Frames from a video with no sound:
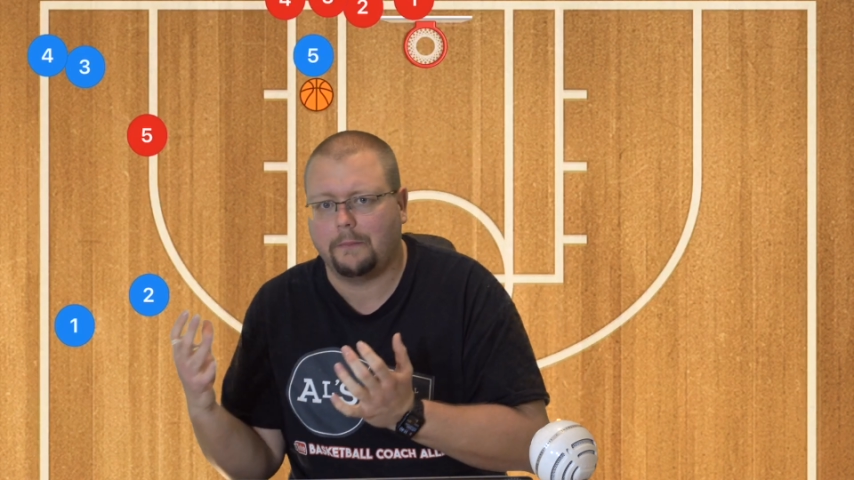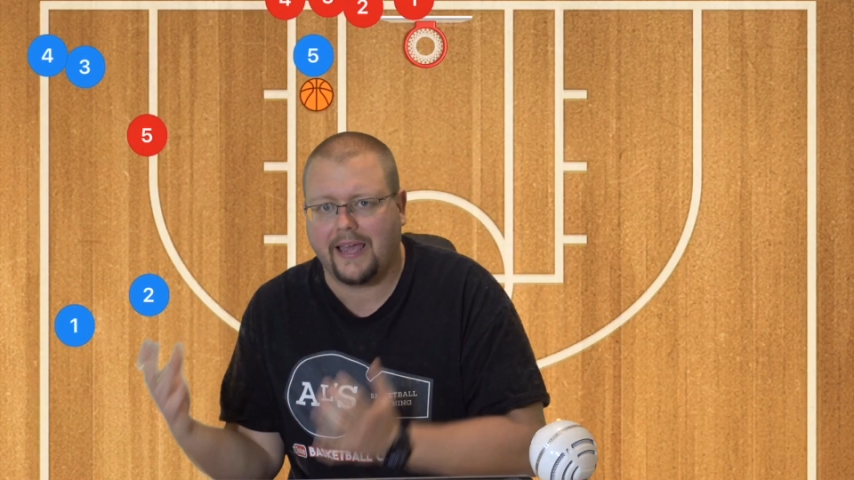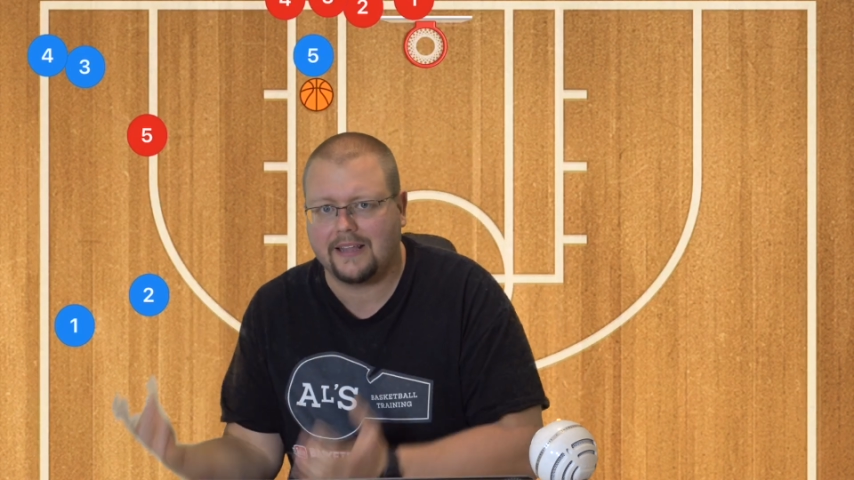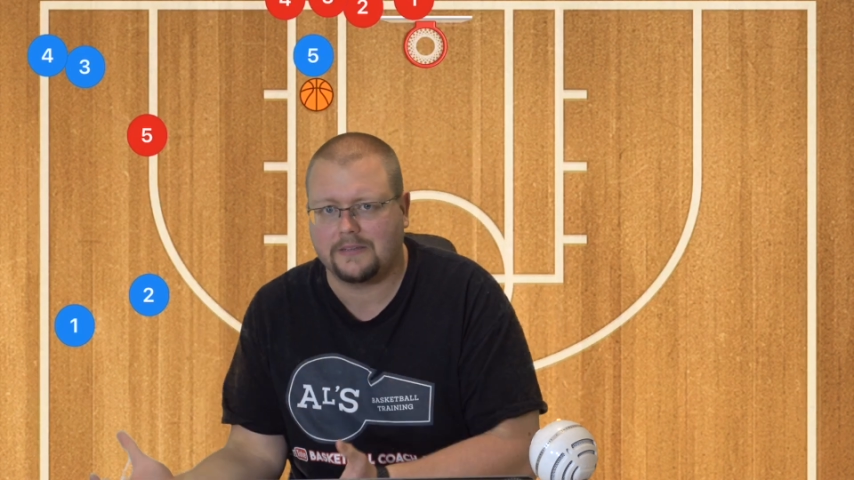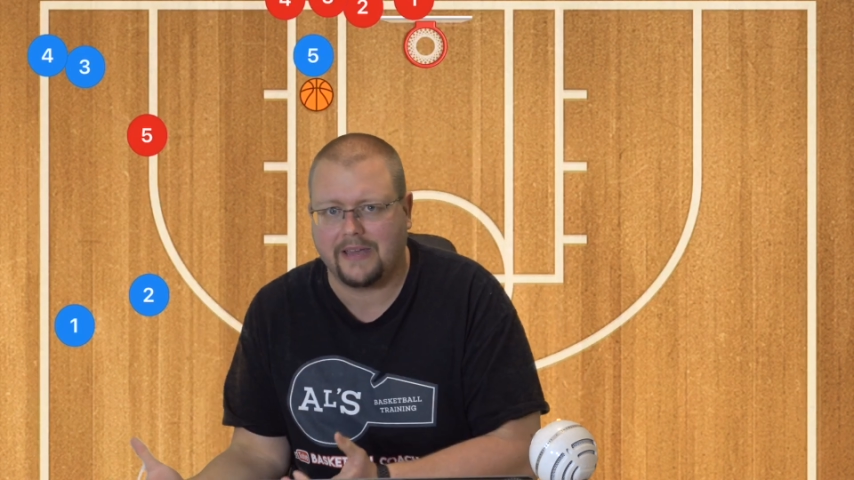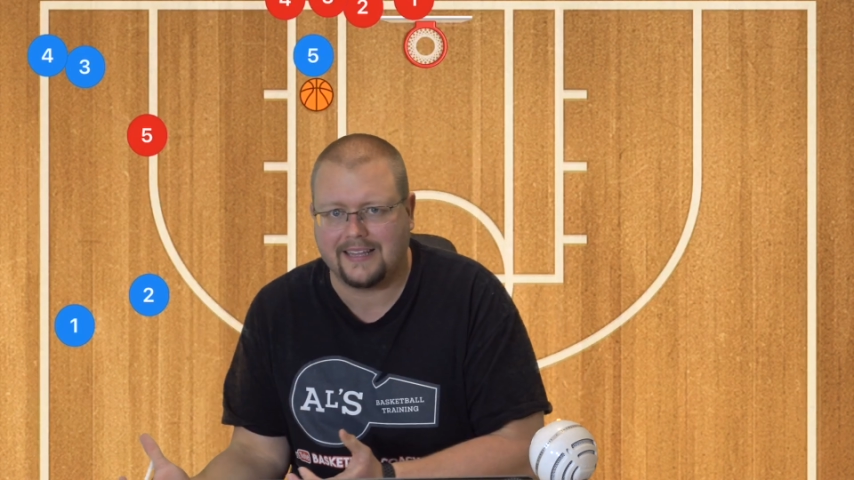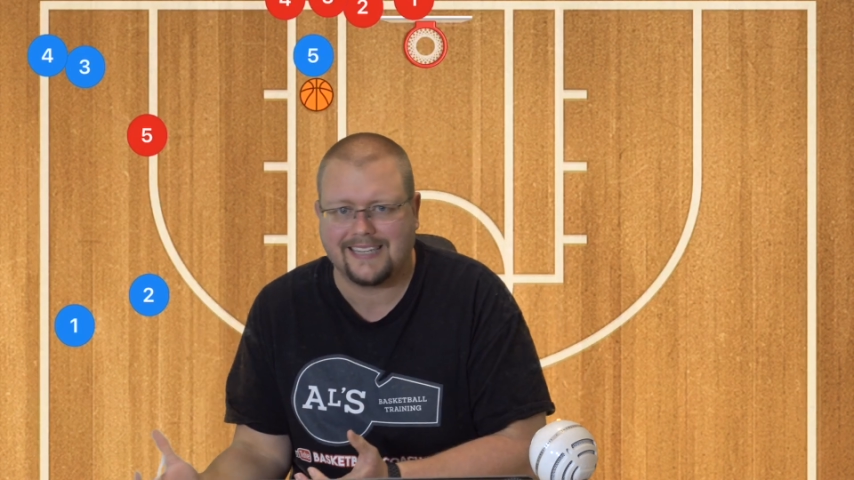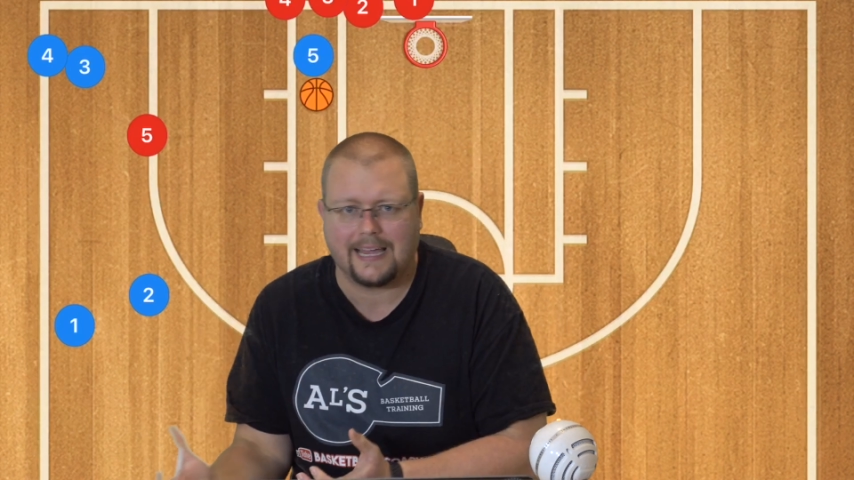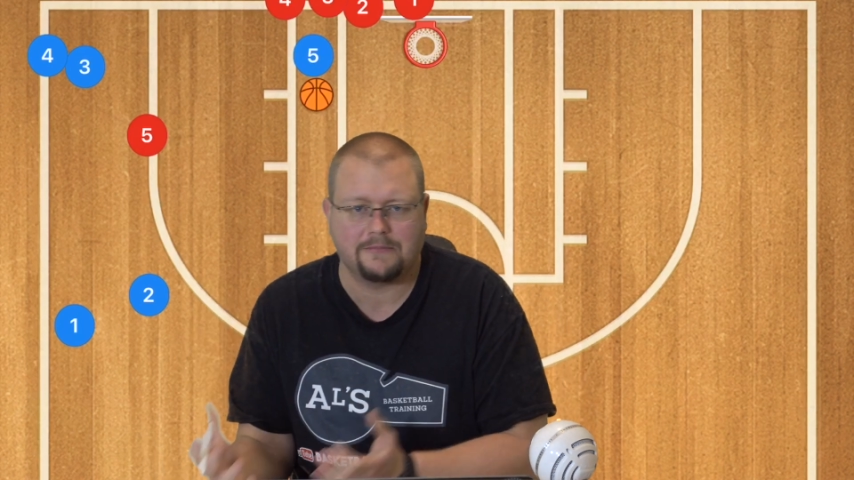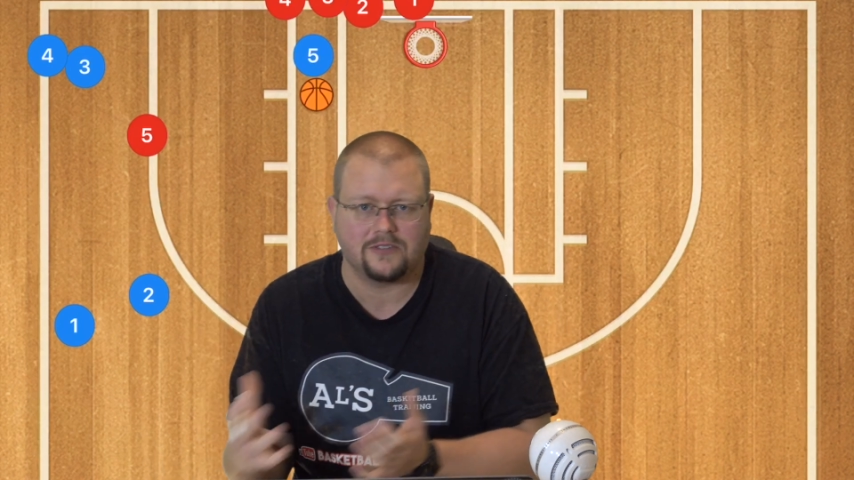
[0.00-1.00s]
man-to-man
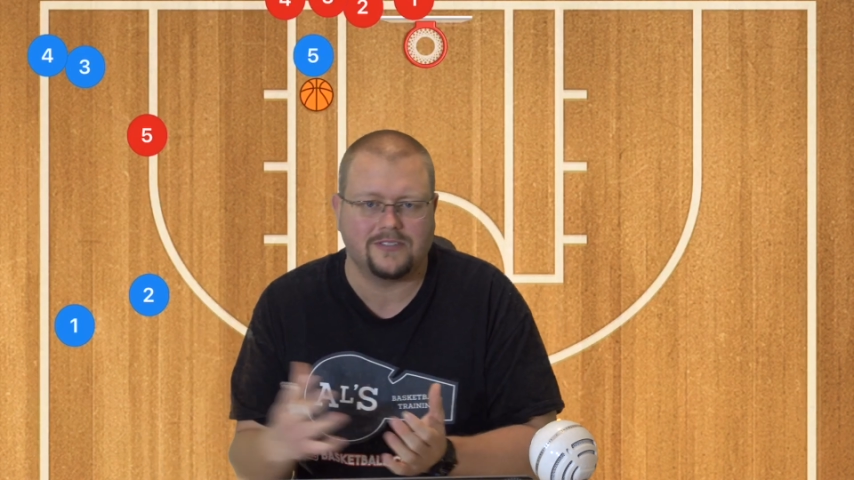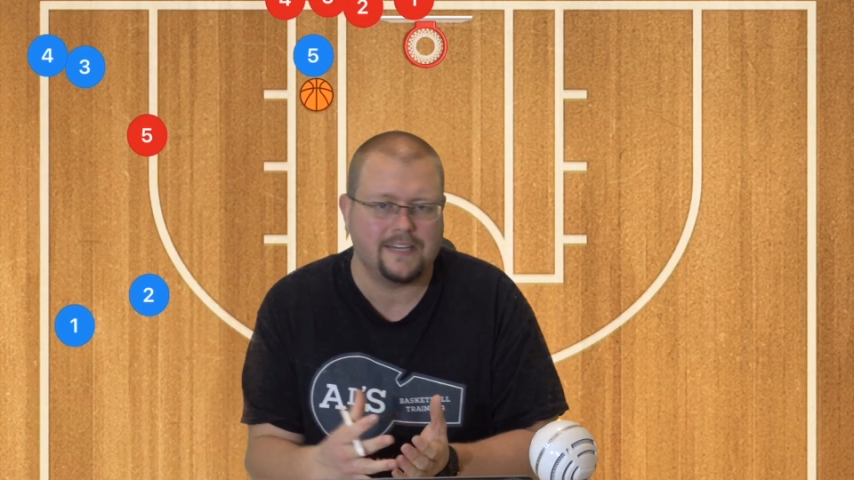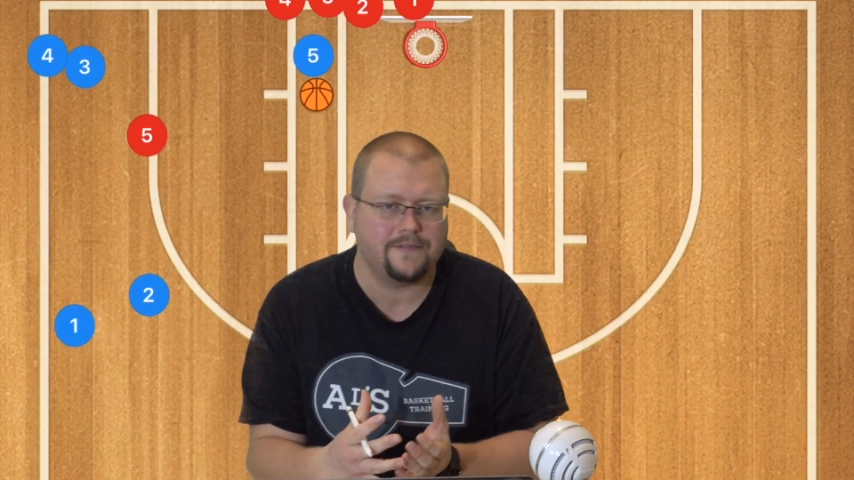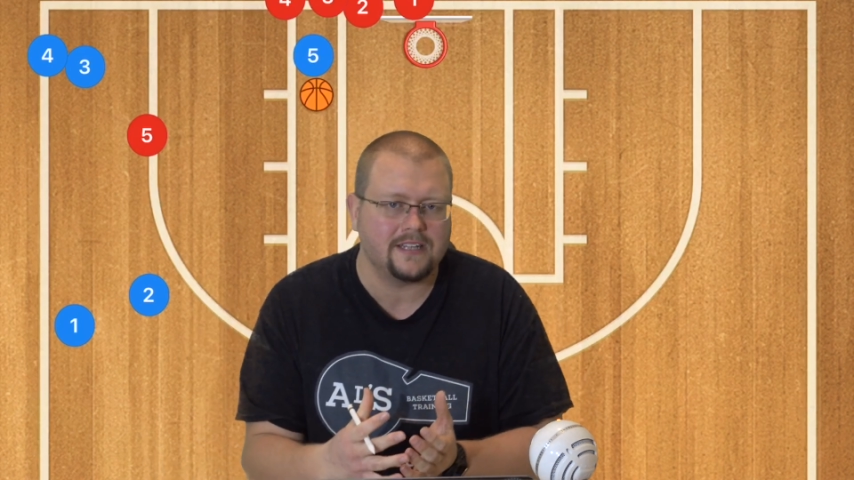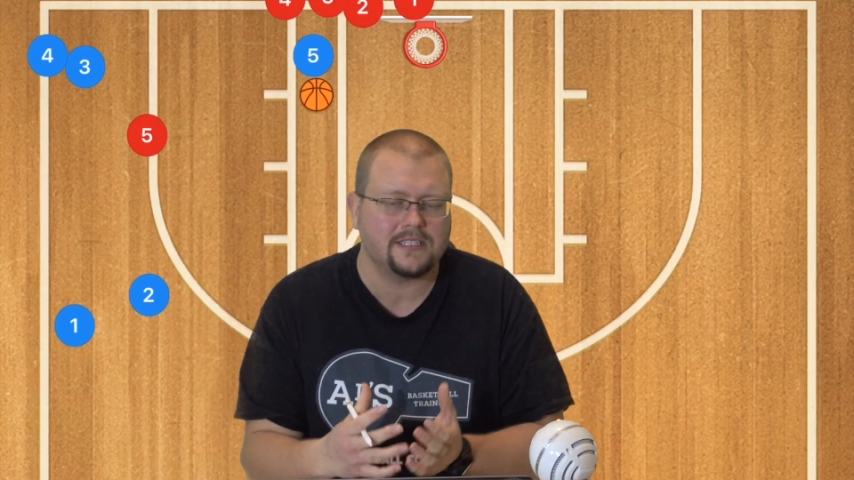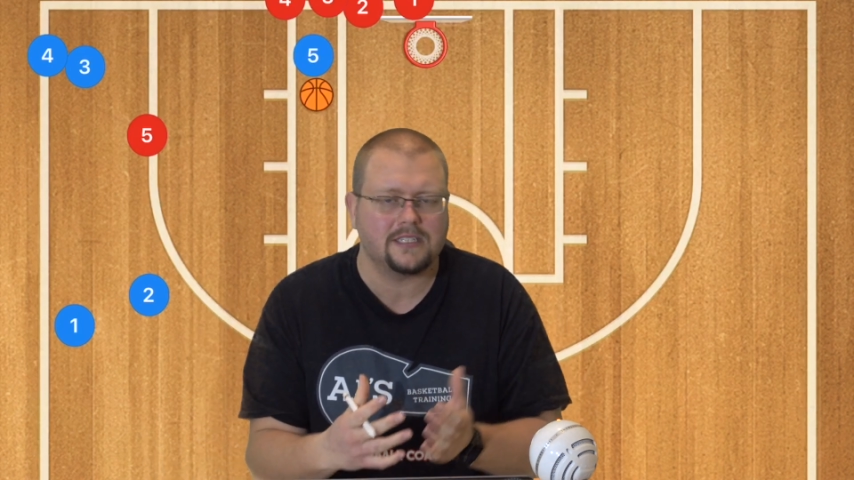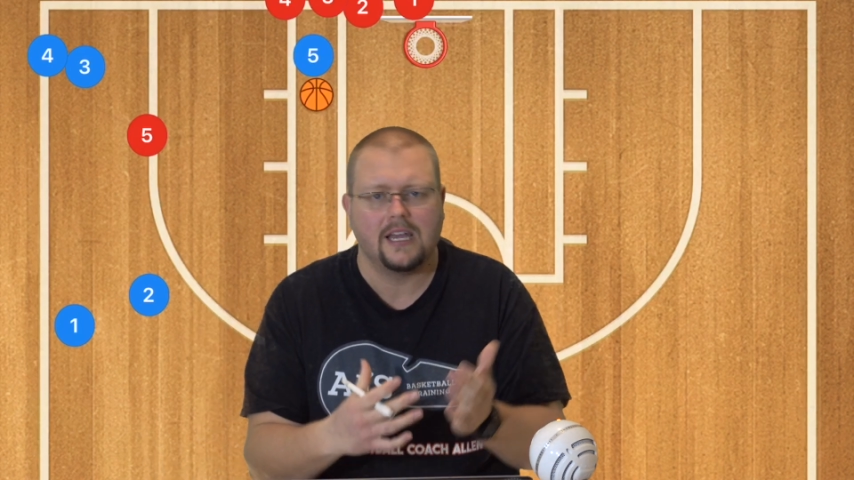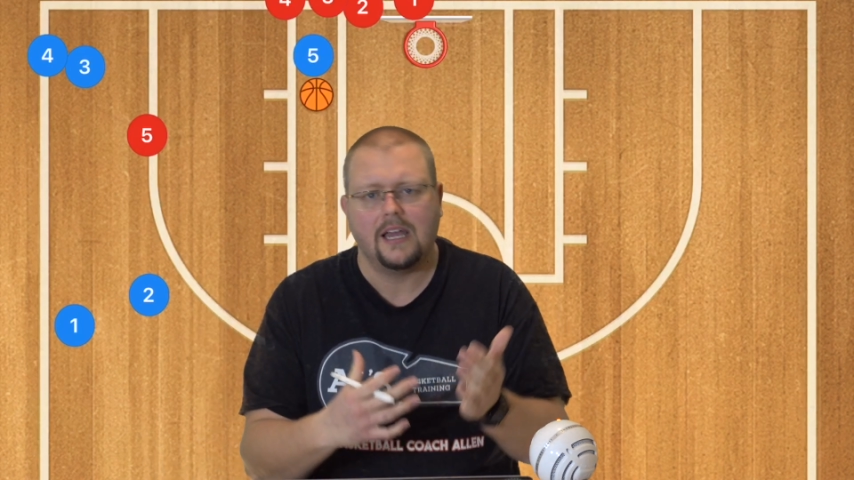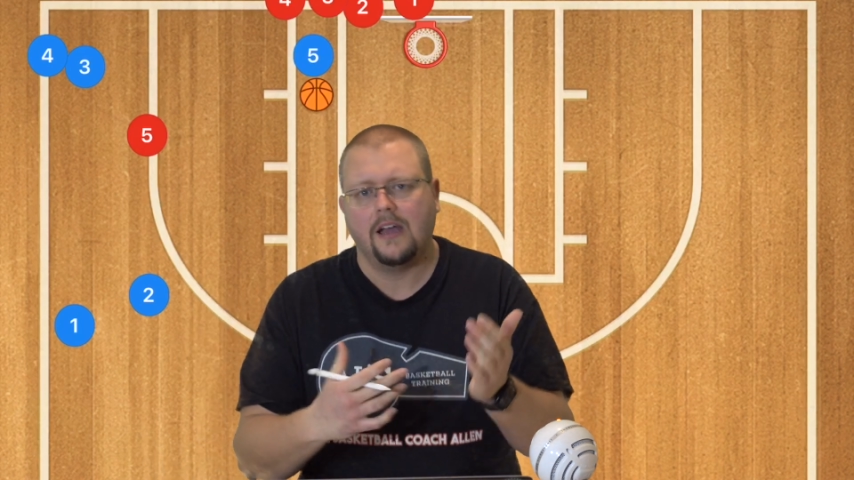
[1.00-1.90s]
types of defenses.